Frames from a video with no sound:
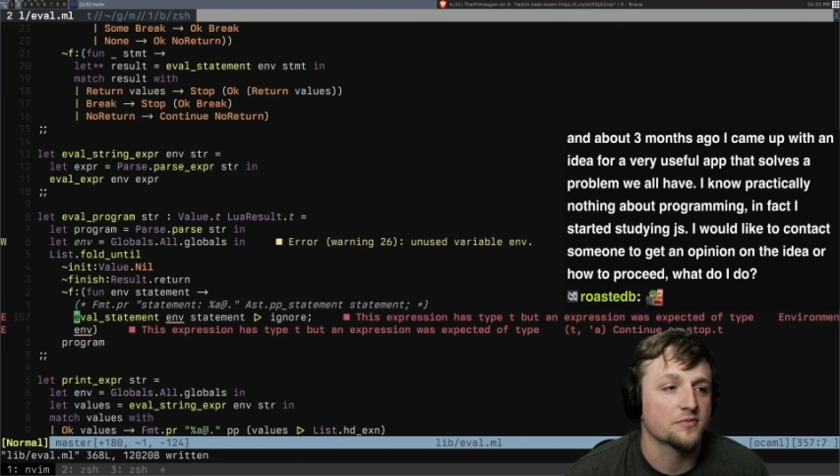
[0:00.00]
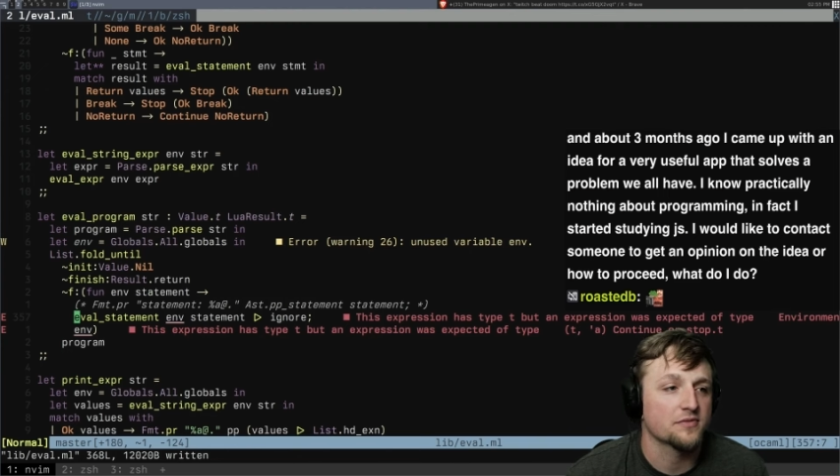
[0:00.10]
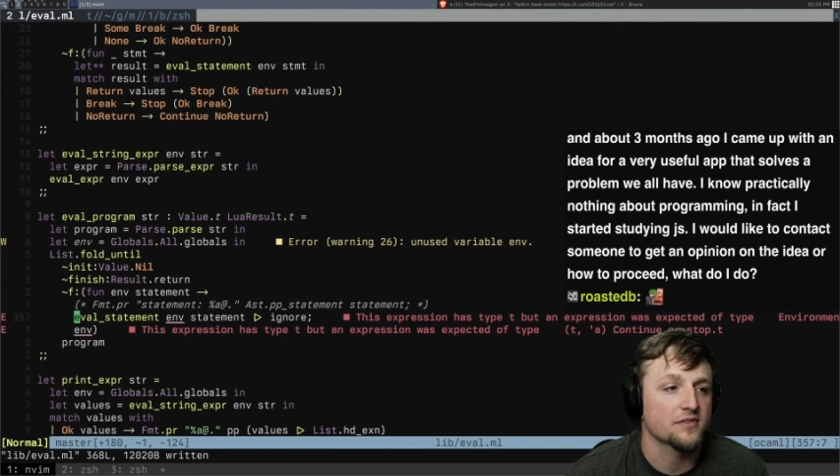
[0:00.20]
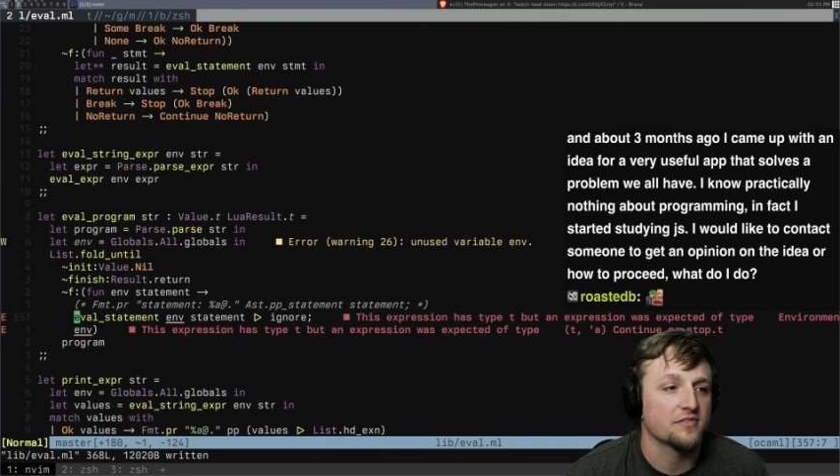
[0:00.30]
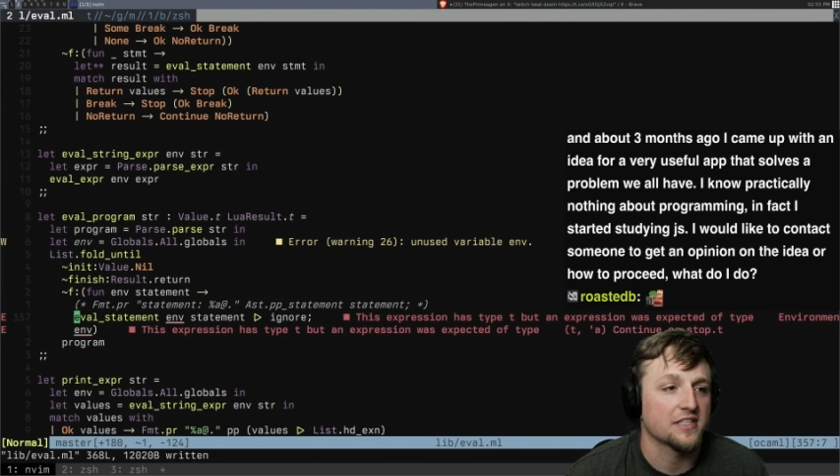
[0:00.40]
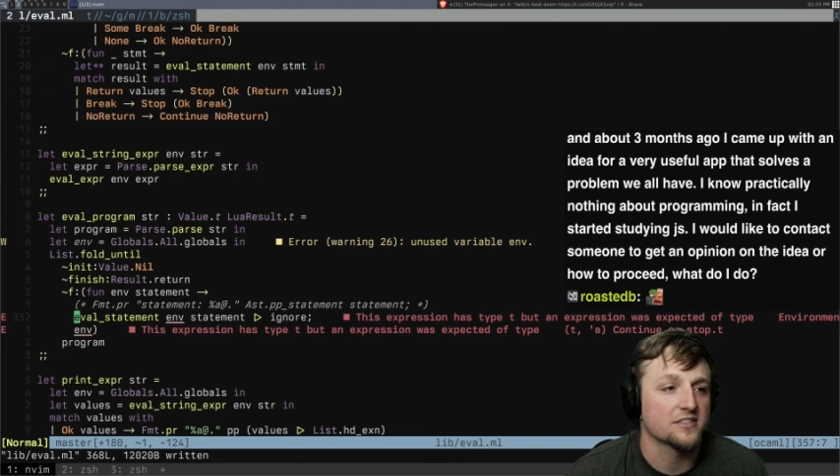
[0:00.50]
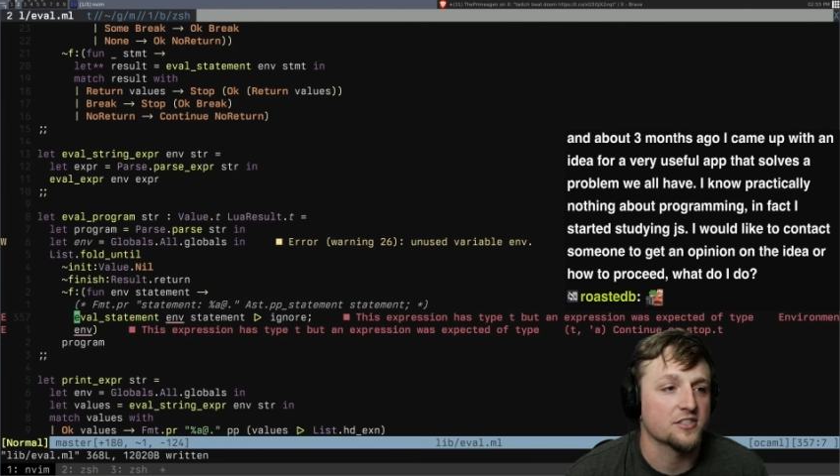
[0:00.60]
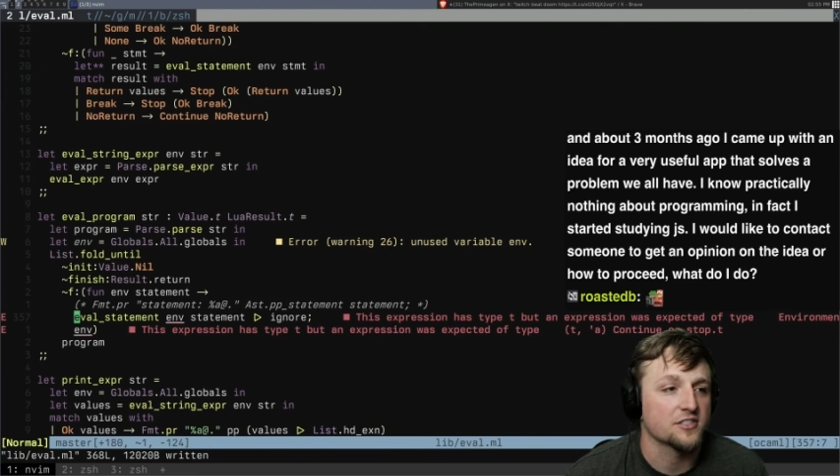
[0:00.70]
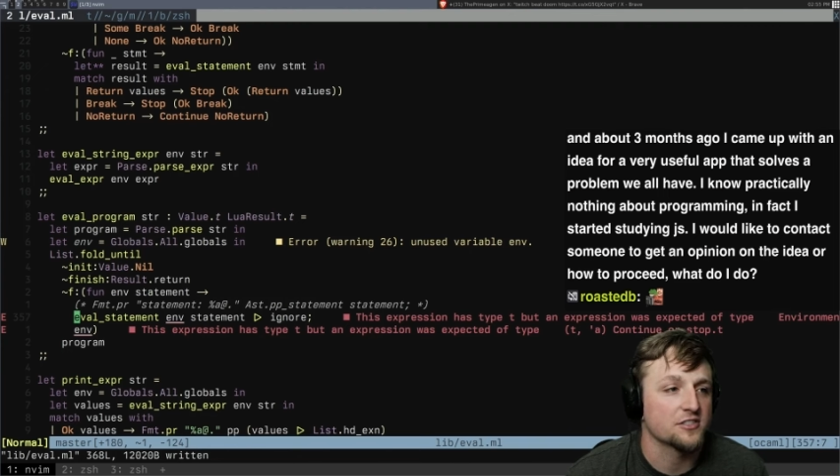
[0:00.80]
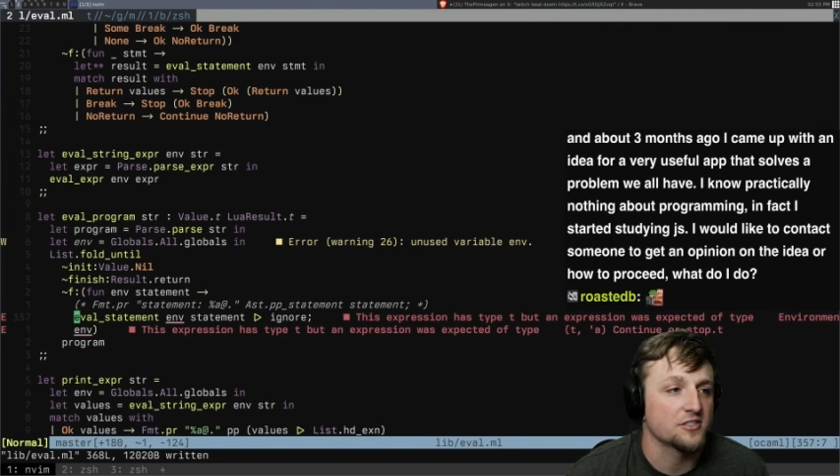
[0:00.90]
In fact, I
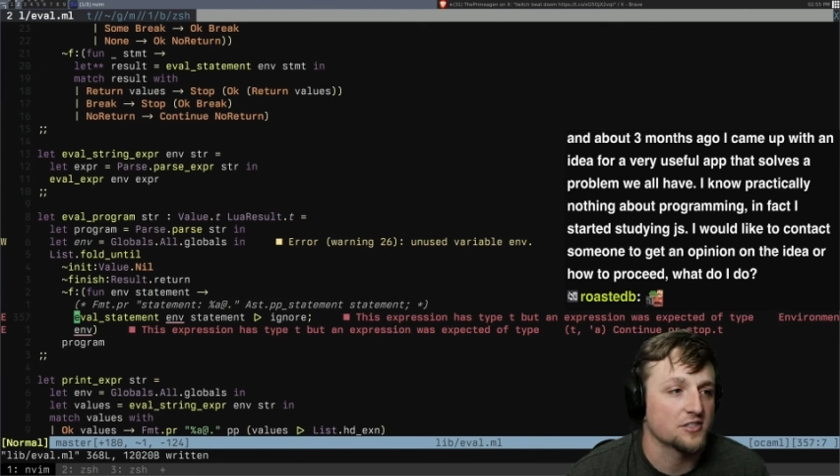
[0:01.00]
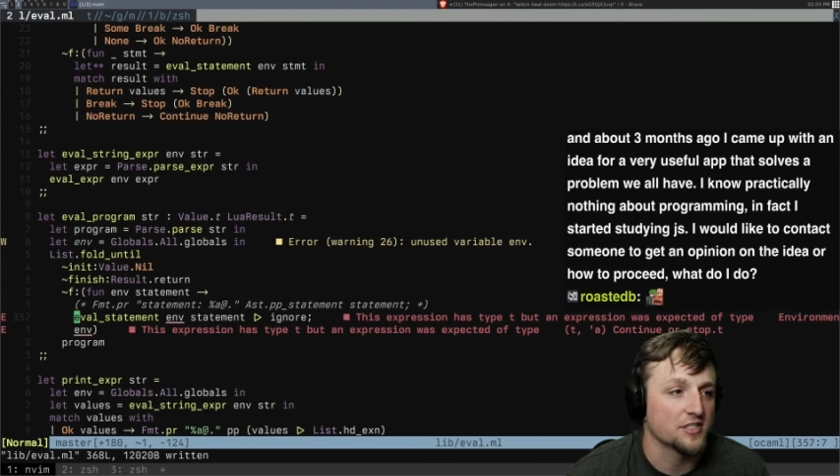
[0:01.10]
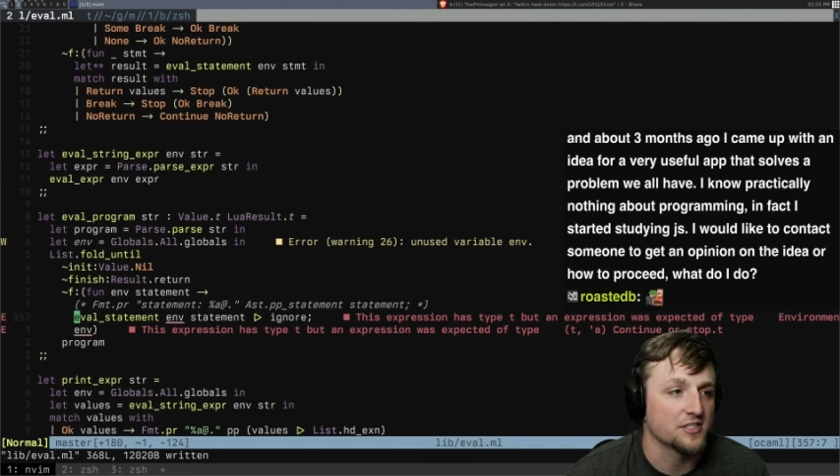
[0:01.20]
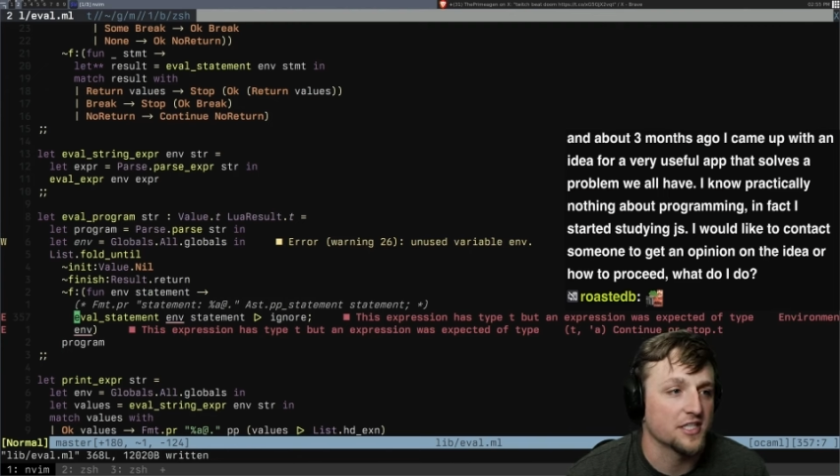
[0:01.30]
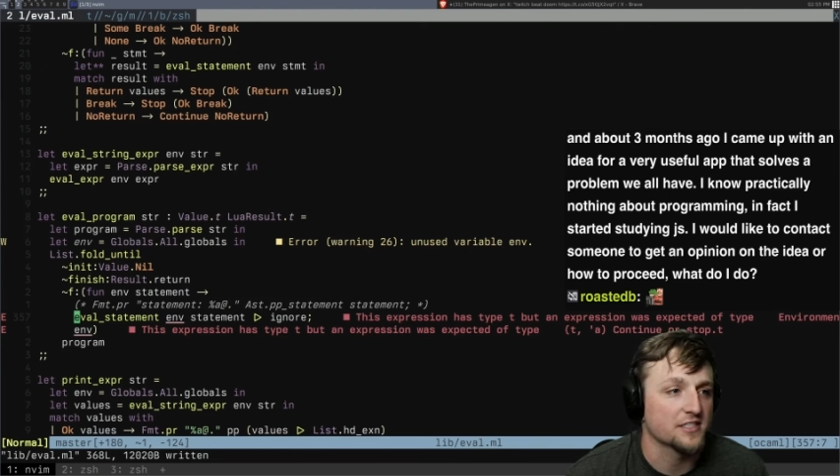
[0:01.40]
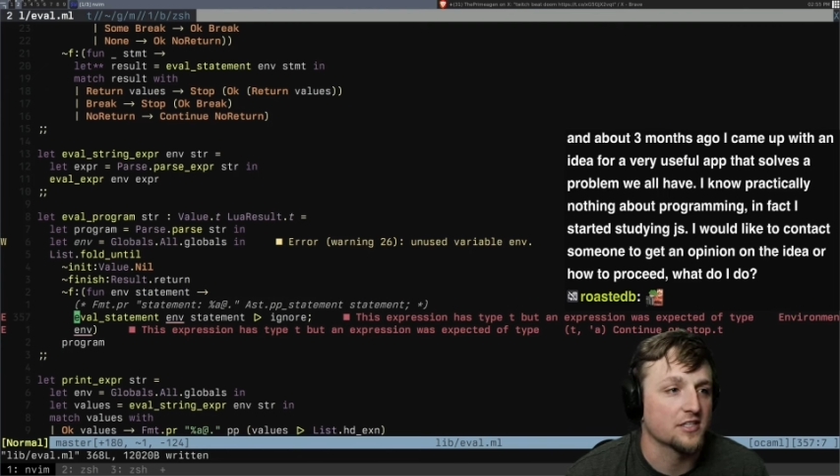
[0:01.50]
started just studying JS.